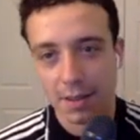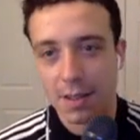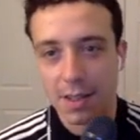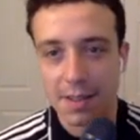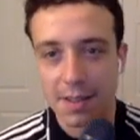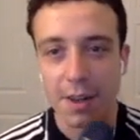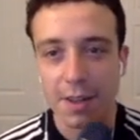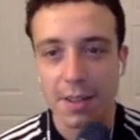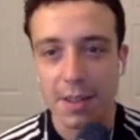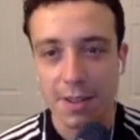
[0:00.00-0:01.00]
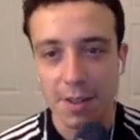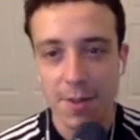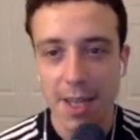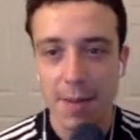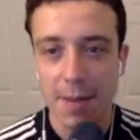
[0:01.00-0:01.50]
this card deals 3
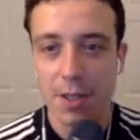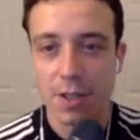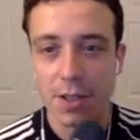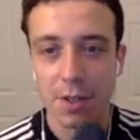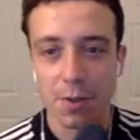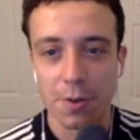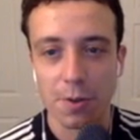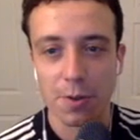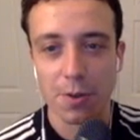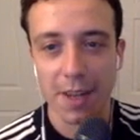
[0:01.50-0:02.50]
damage to,